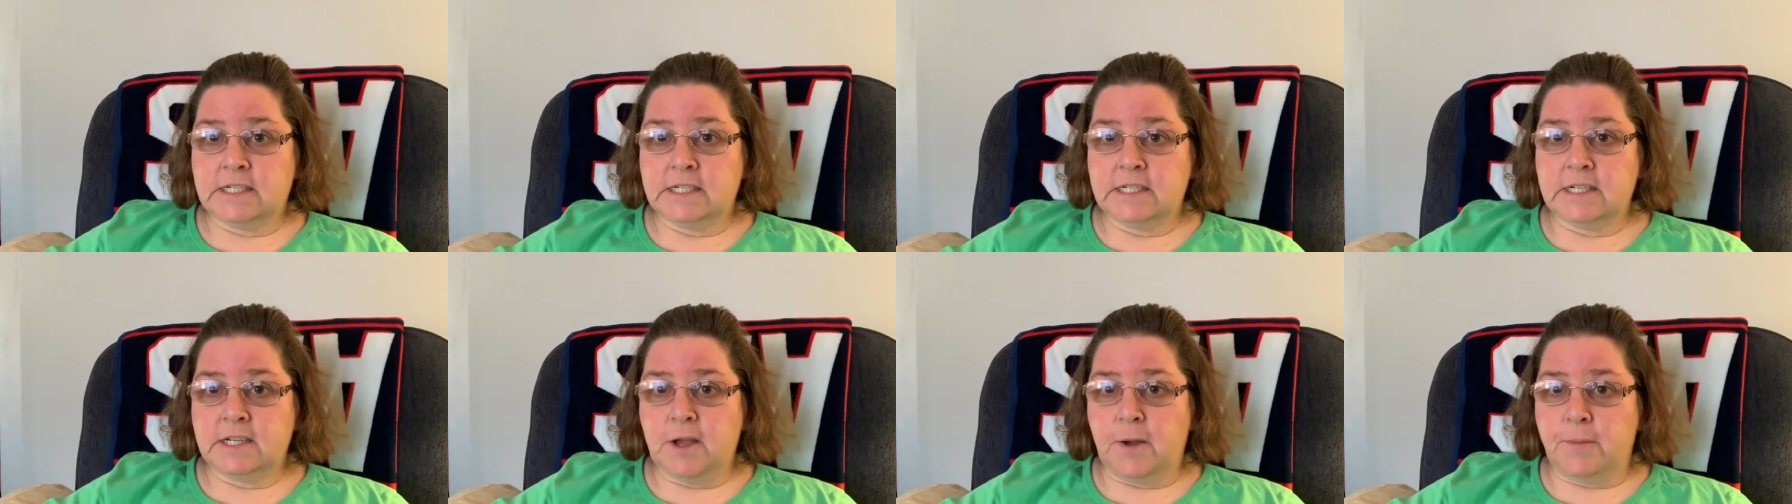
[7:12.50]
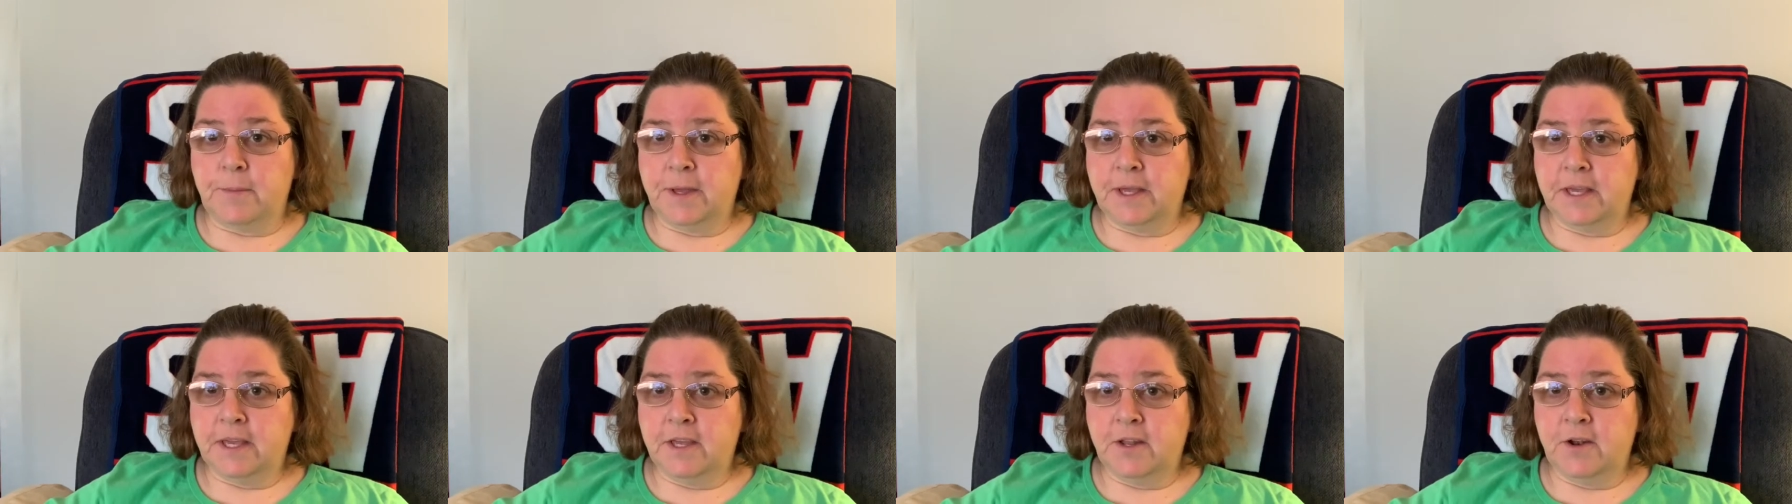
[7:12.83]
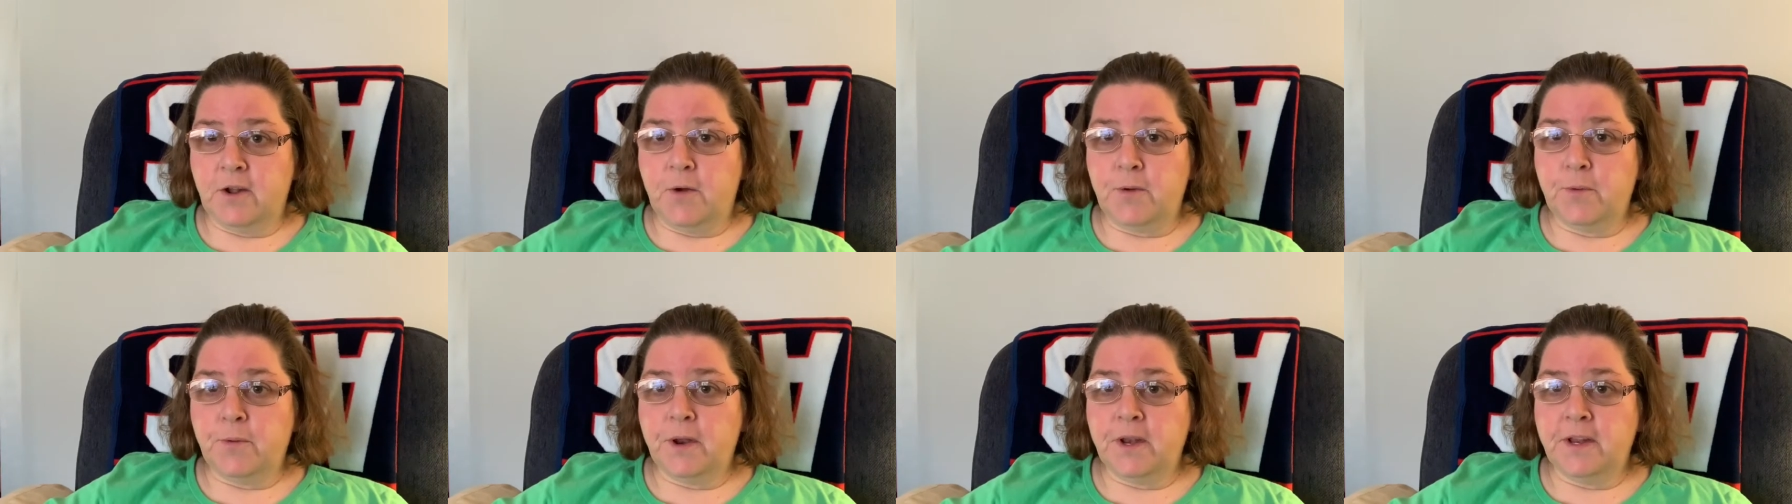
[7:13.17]
got my kid
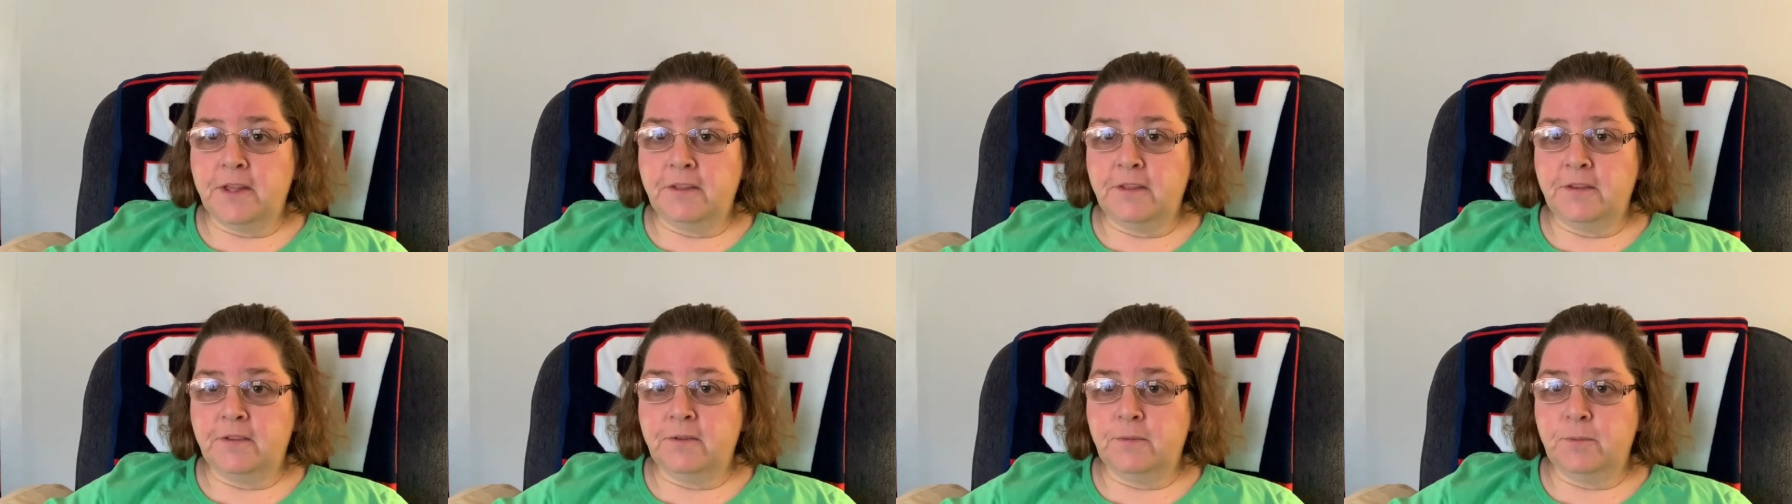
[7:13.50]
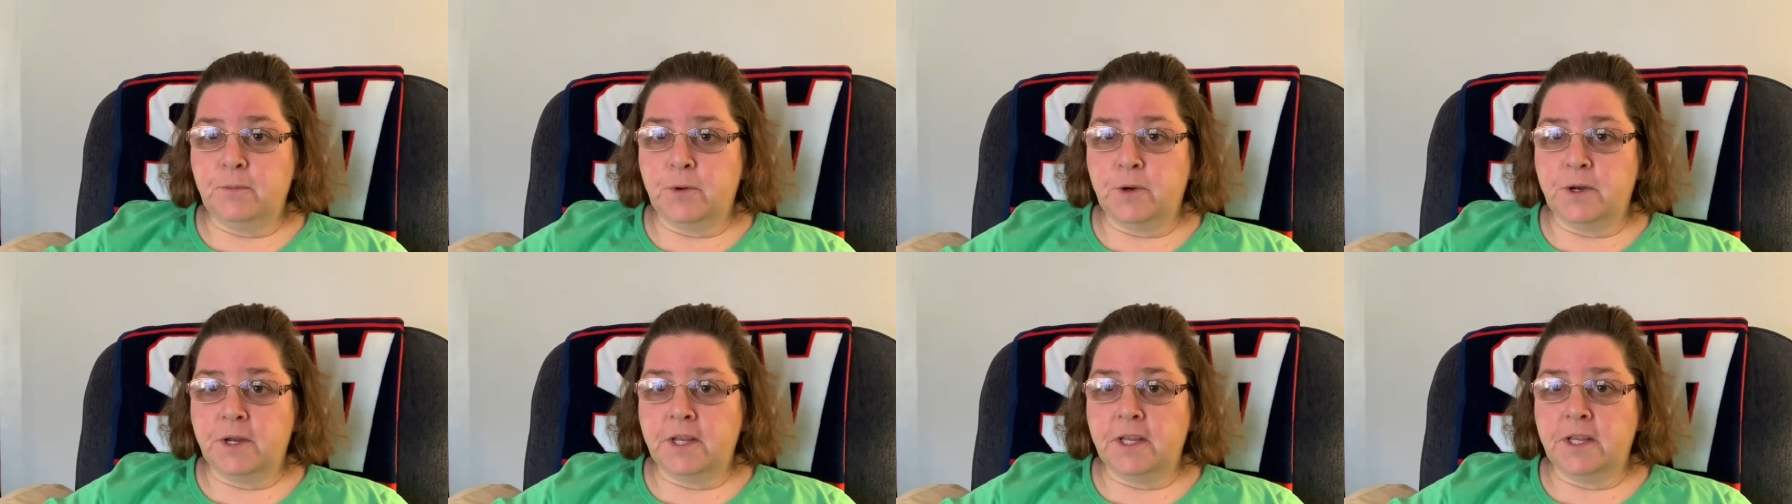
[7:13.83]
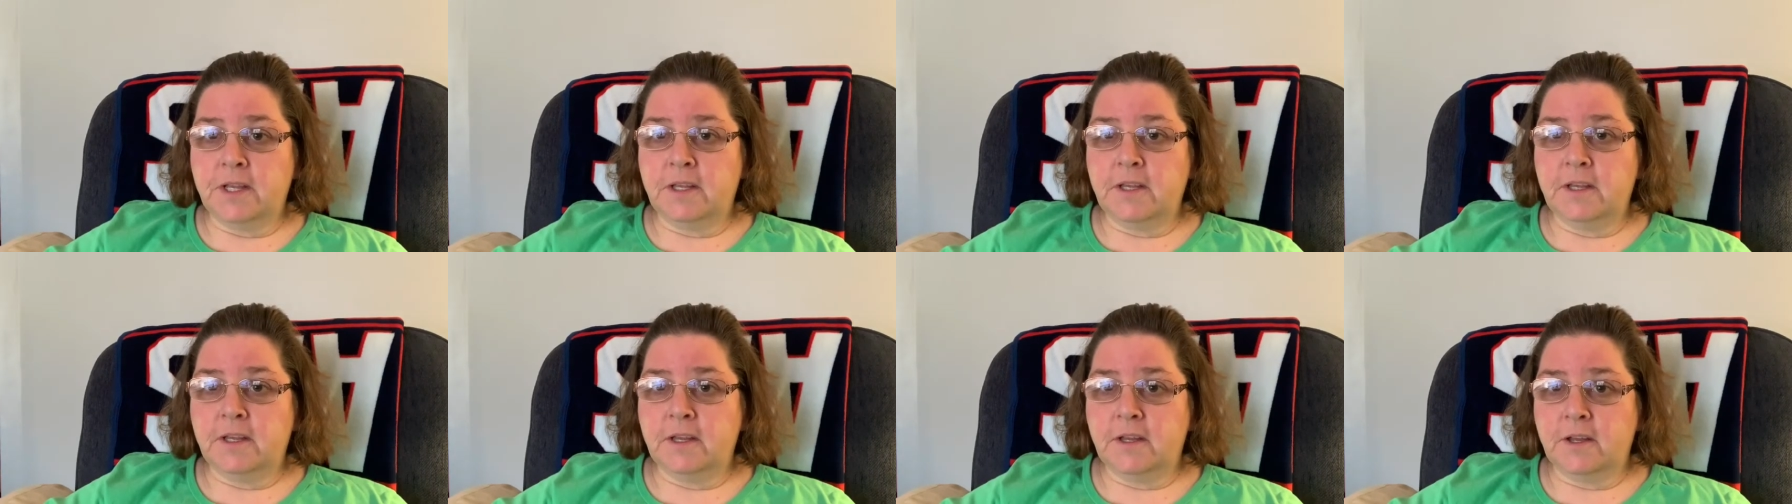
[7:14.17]
all ready this
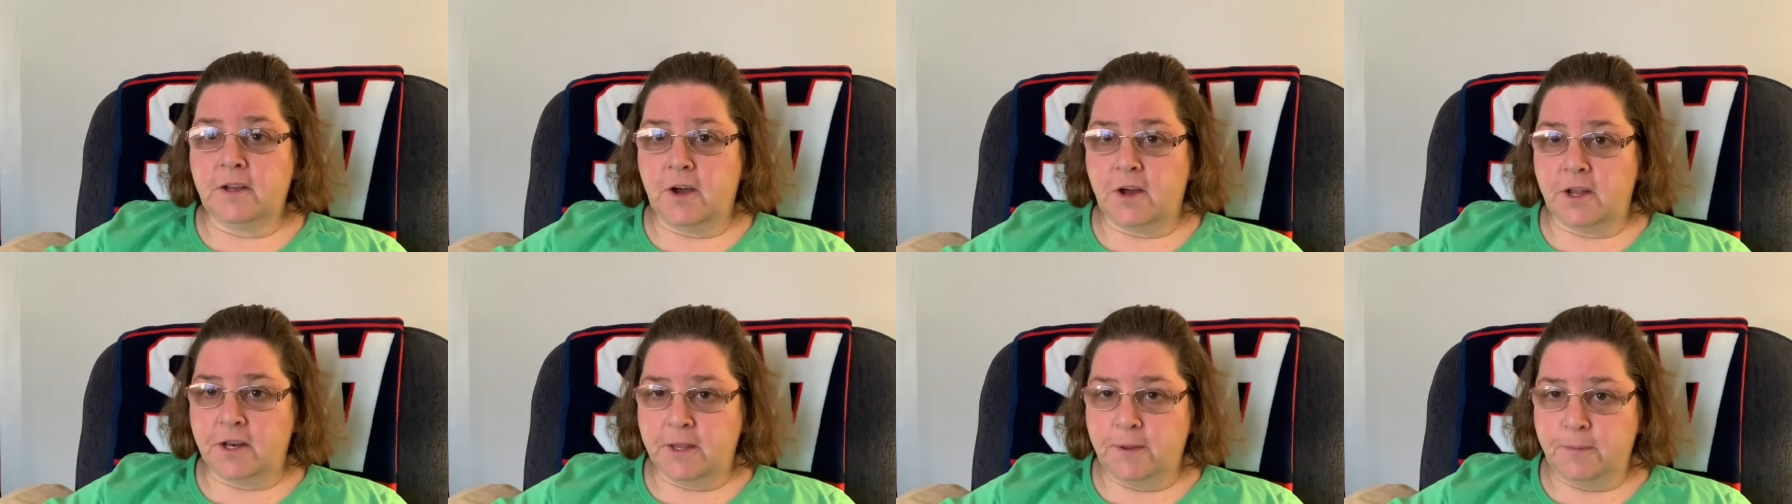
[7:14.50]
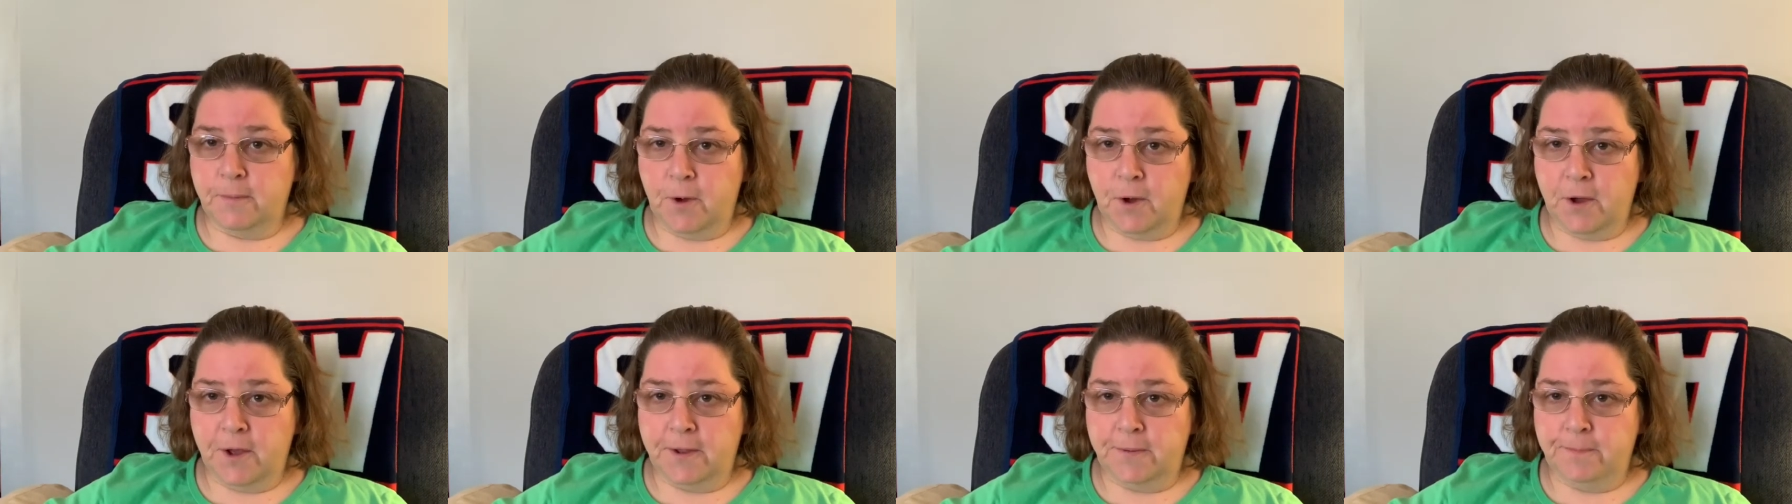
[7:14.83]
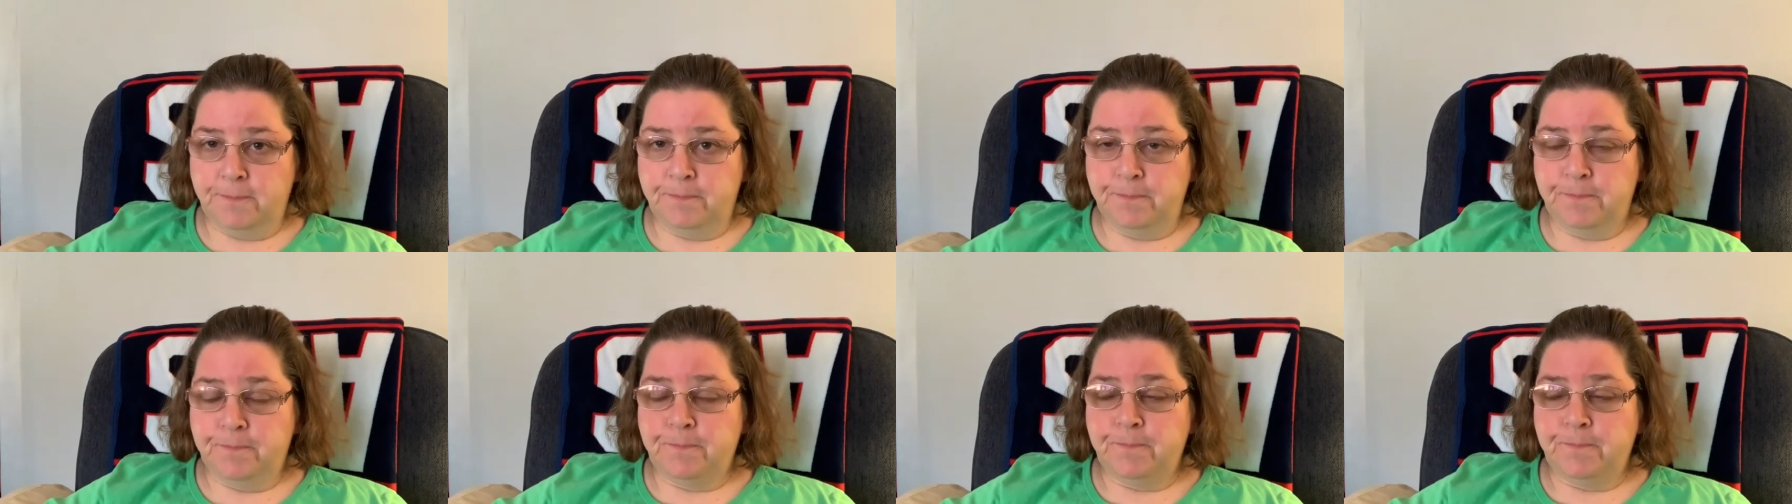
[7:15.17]
morning, got him on.